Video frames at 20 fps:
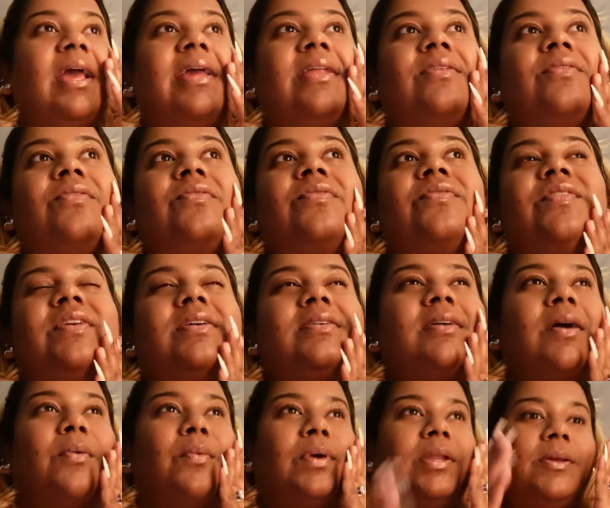I do
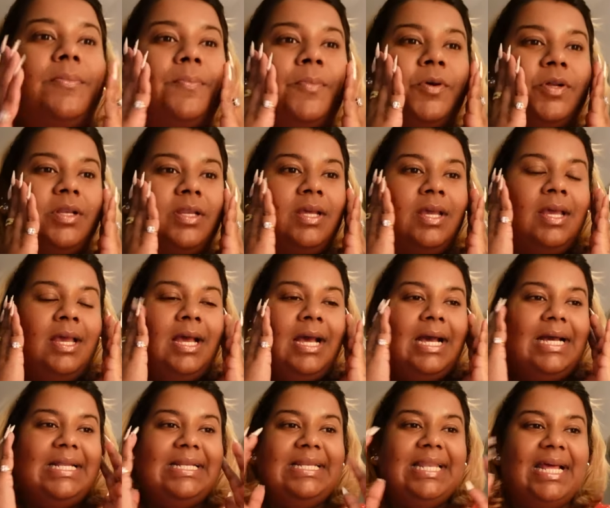feel I want to put
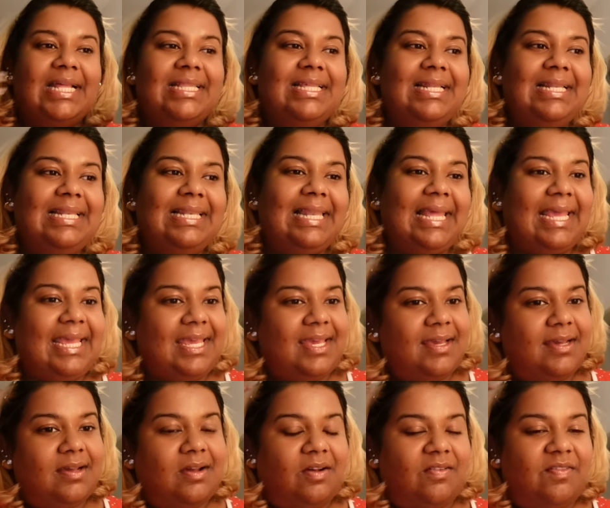another
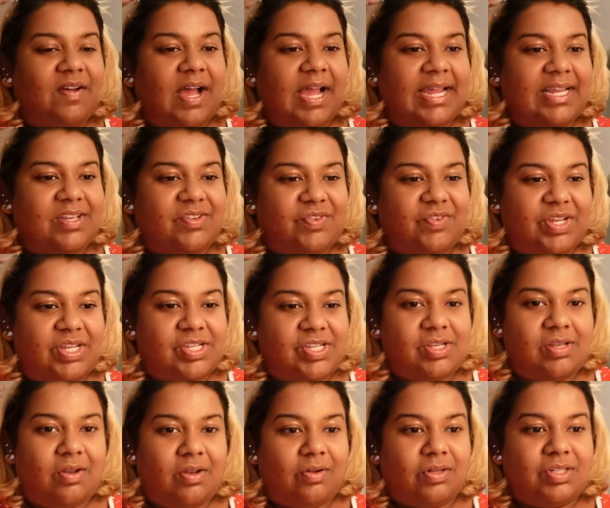layer of
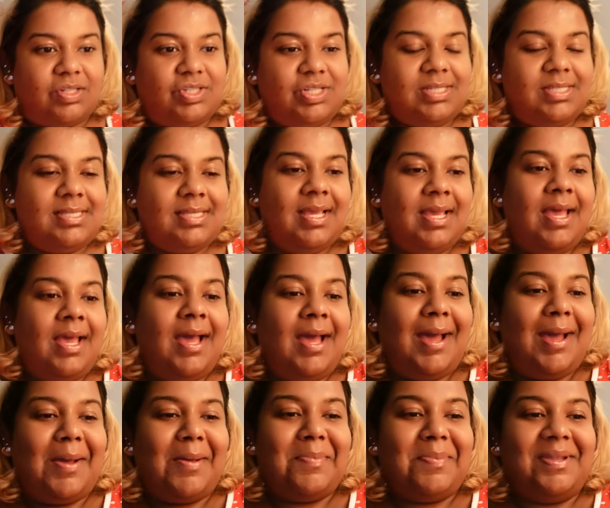hydration on, just
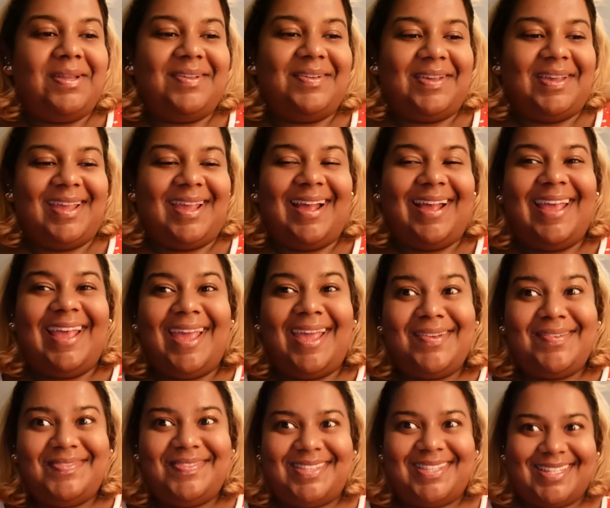a bit. Okay, I
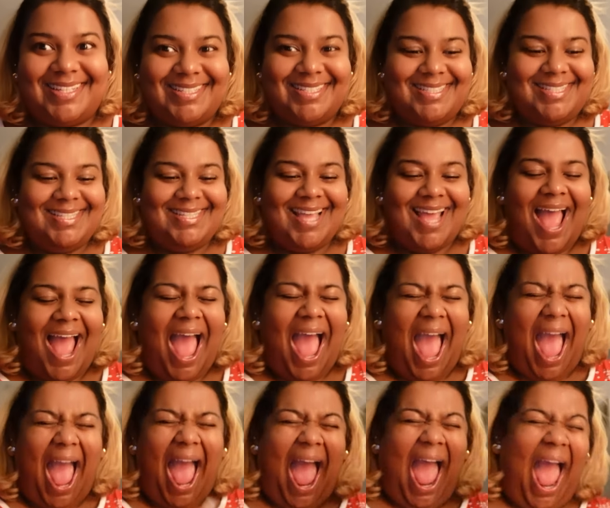have this.
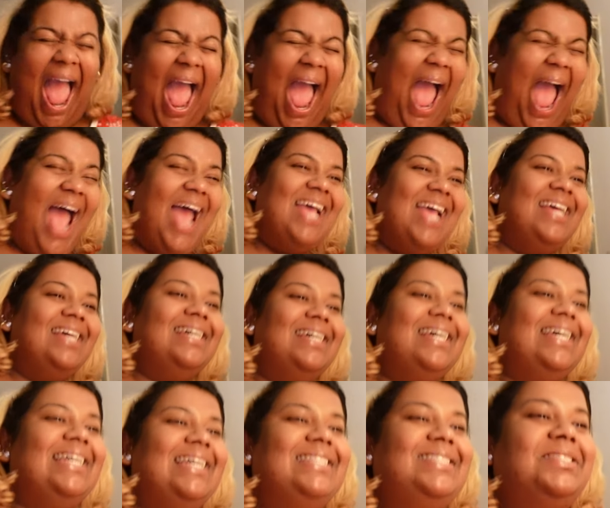
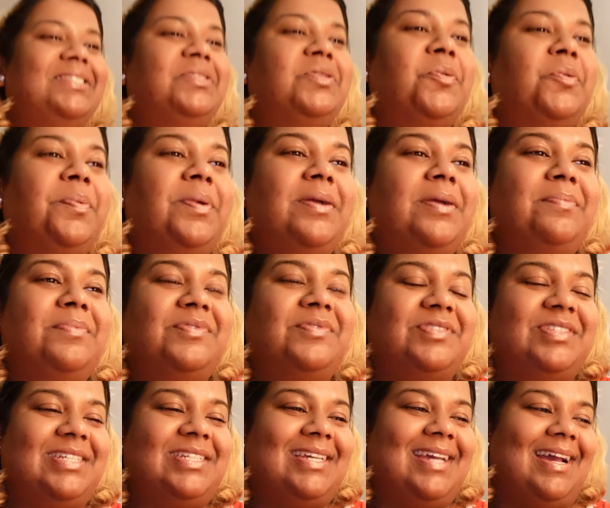It's super
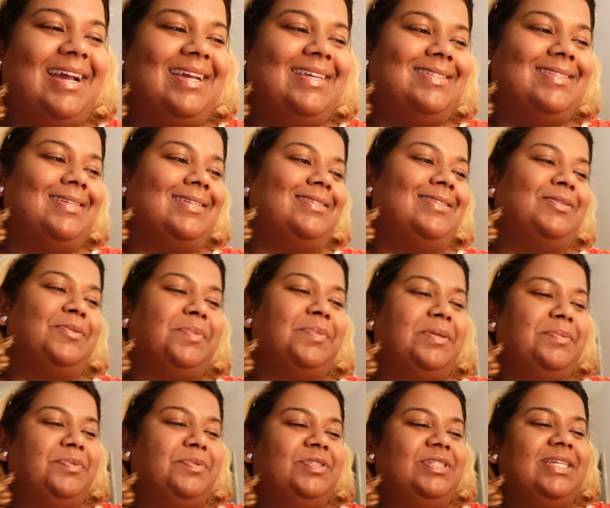bougie, guys. It's
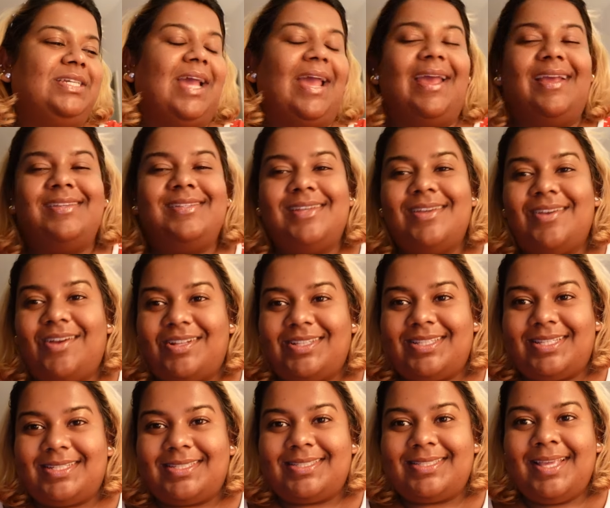super bougie. I actually
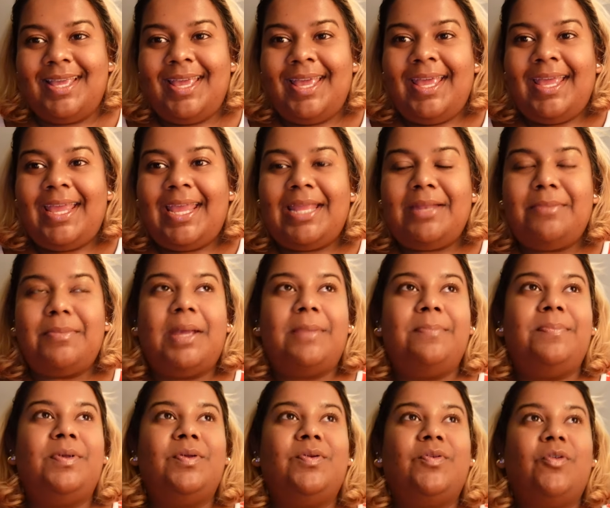got this in my
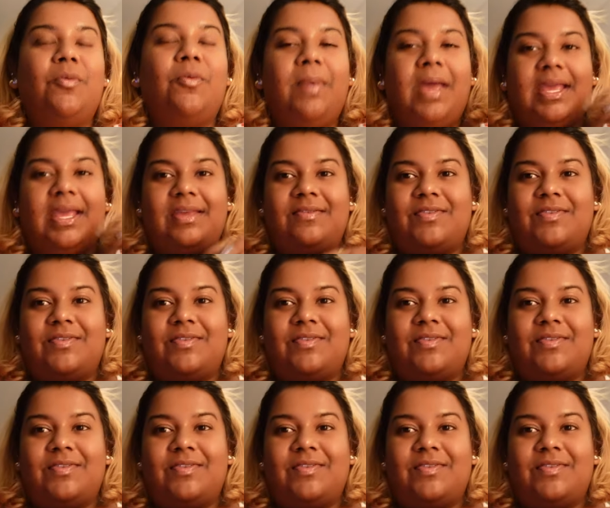bureau bag.